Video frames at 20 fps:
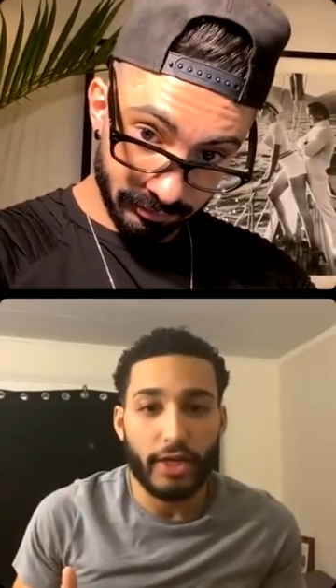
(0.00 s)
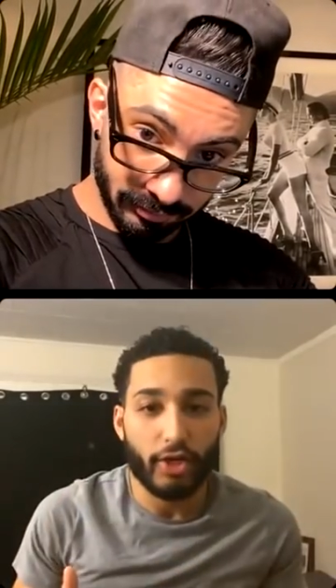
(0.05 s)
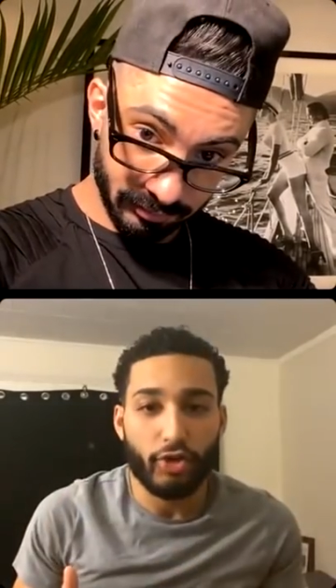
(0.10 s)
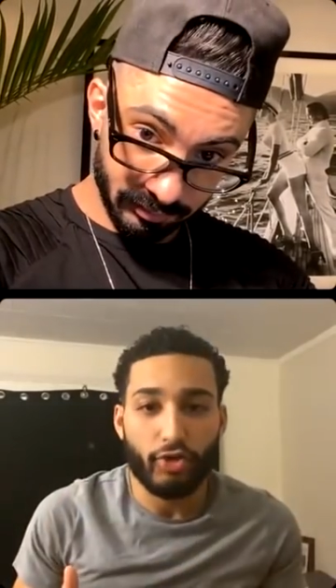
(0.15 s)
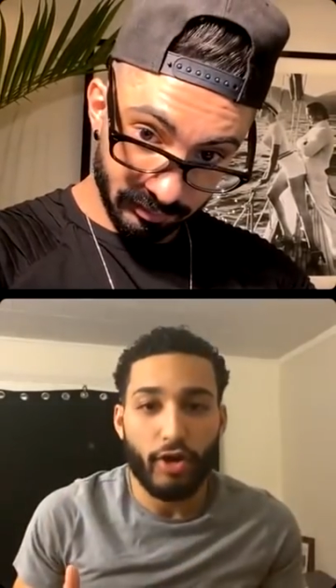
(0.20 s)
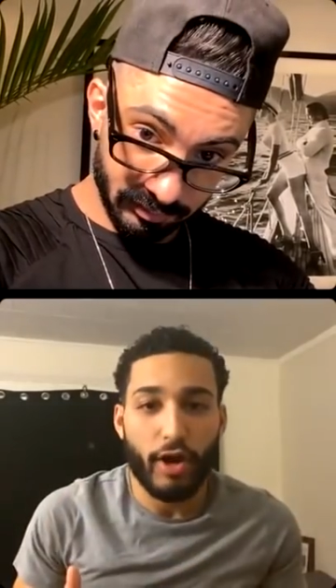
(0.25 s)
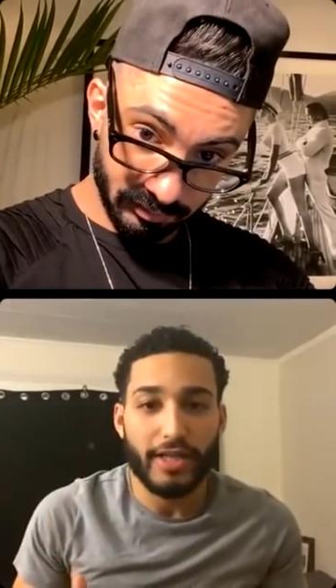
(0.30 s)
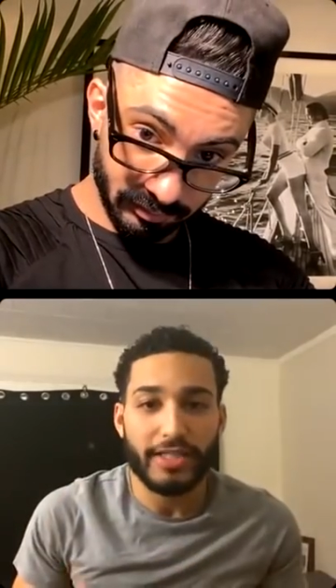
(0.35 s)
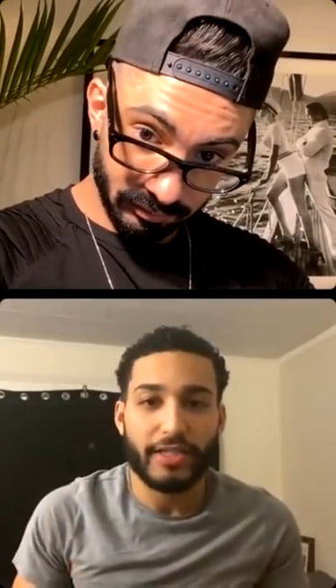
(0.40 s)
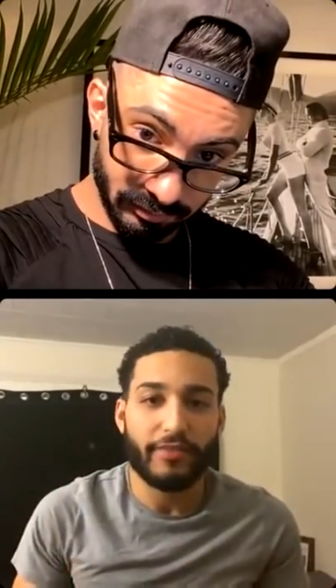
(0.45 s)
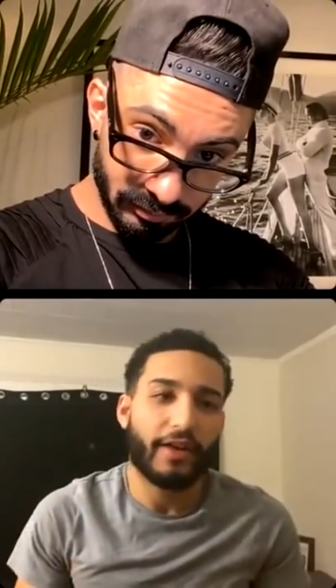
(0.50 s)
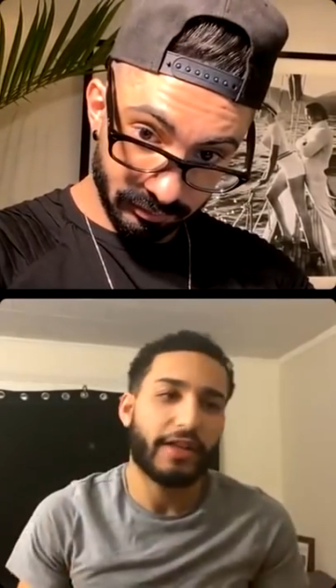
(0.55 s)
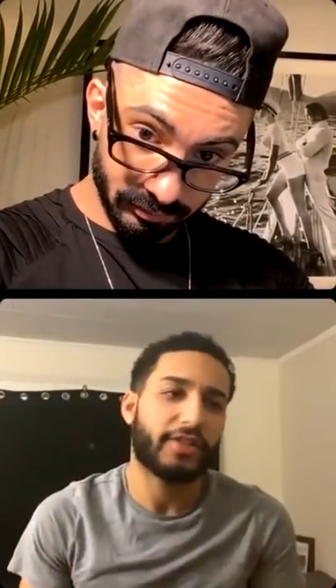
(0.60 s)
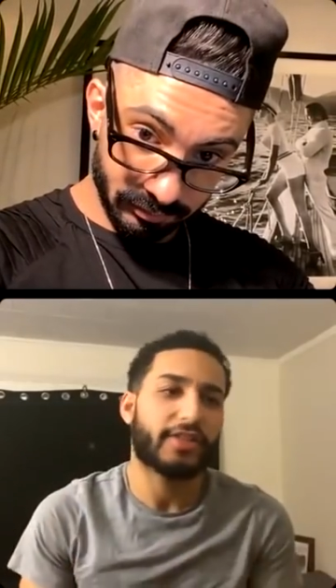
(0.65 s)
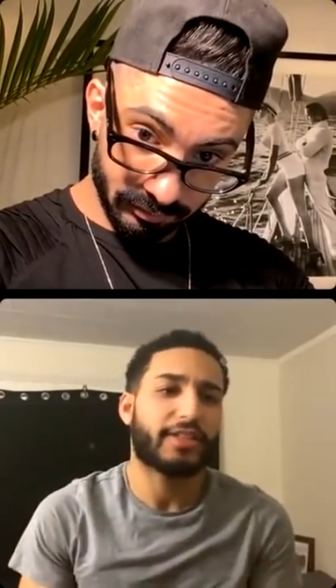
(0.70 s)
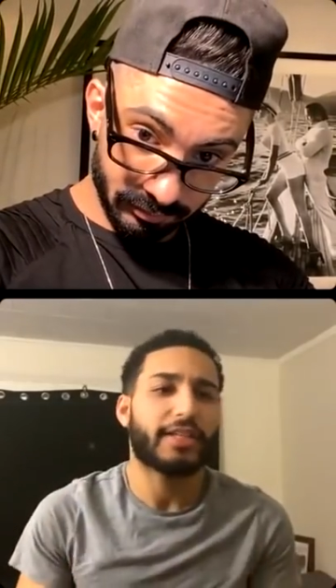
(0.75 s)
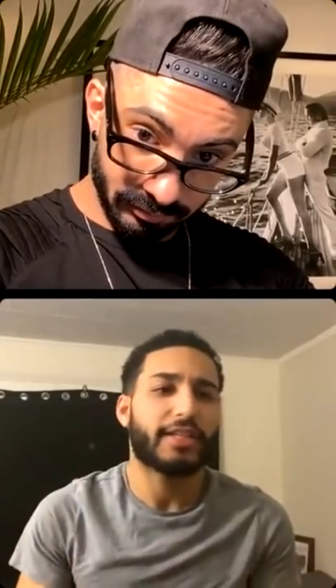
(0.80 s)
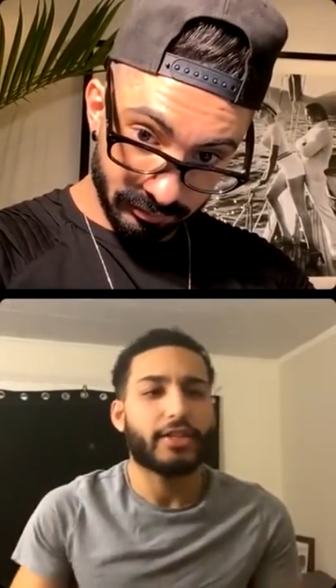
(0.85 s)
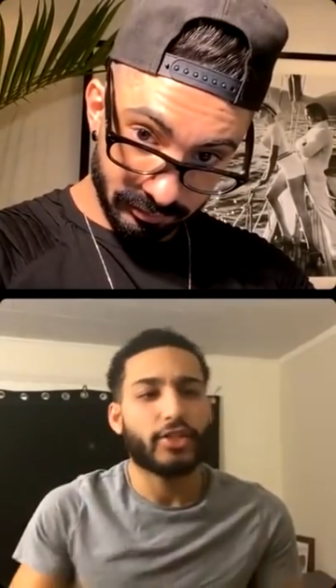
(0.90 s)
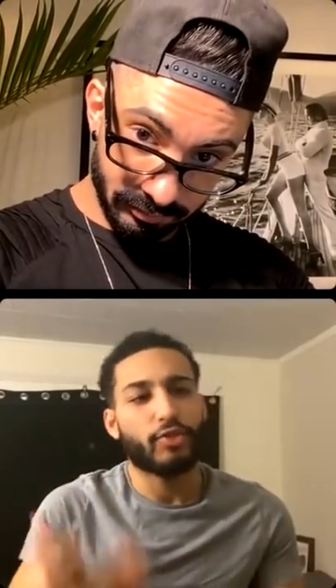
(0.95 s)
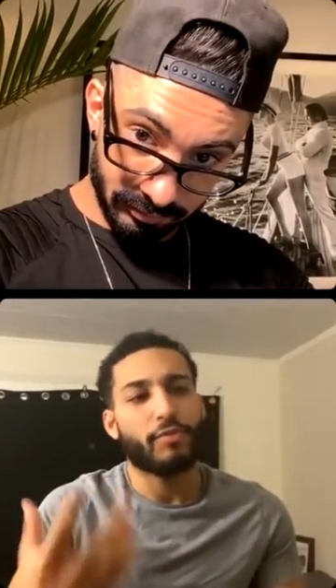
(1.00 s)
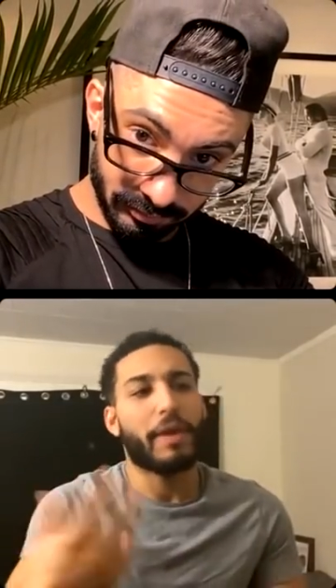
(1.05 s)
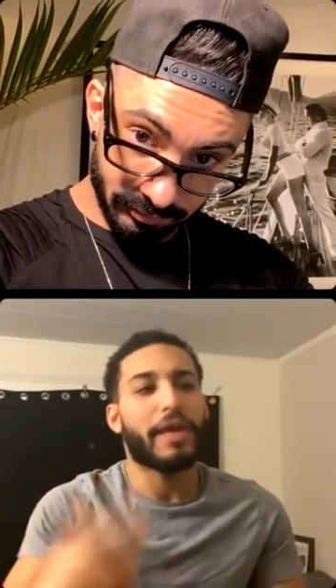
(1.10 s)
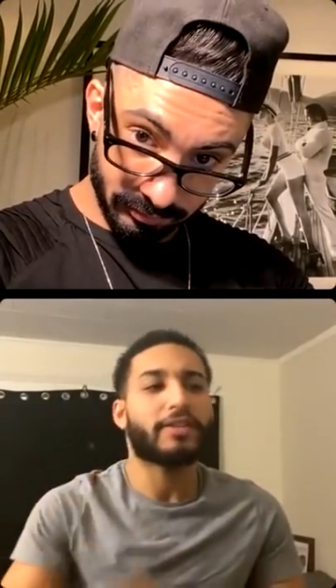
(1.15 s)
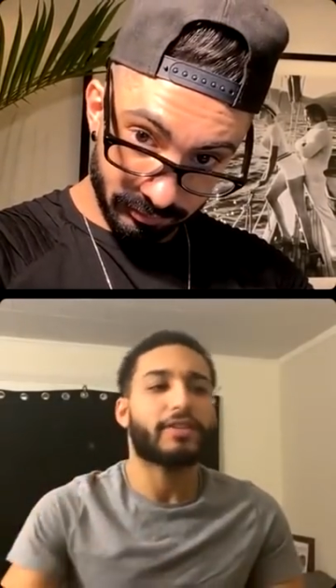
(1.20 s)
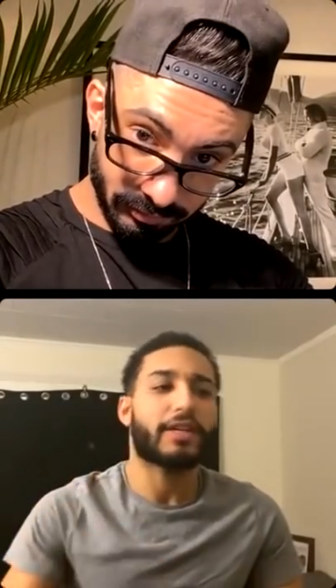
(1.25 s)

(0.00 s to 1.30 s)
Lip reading: wouldn't get across, if I just said to you,